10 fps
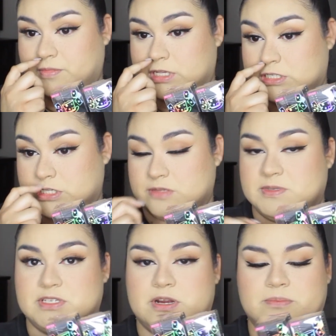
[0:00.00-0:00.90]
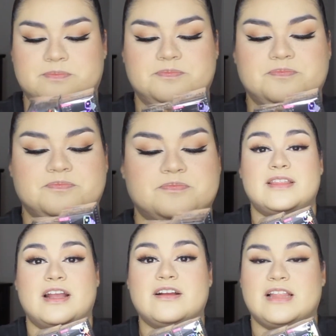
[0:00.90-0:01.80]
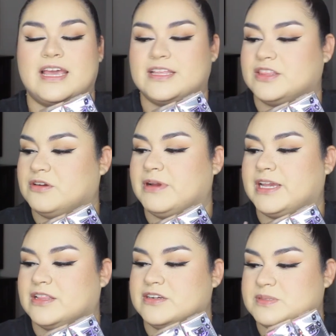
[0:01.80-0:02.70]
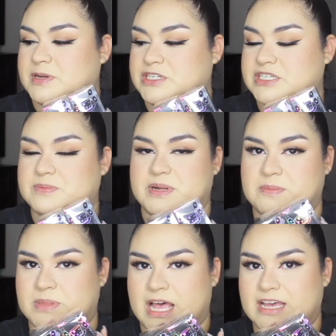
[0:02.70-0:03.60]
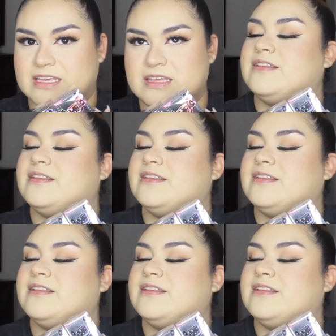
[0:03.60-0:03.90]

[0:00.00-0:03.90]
excuse me sir, they're like their regular sponges but in black.